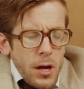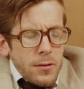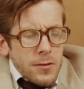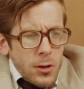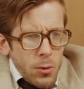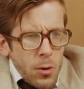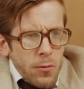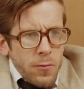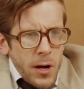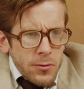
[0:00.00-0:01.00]
You got a zero out
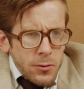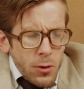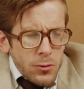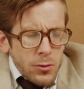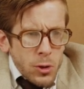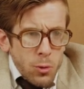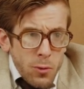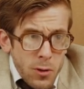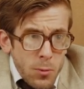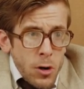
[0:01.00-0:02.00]
of five stars on your
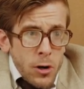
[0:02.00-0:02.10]
review,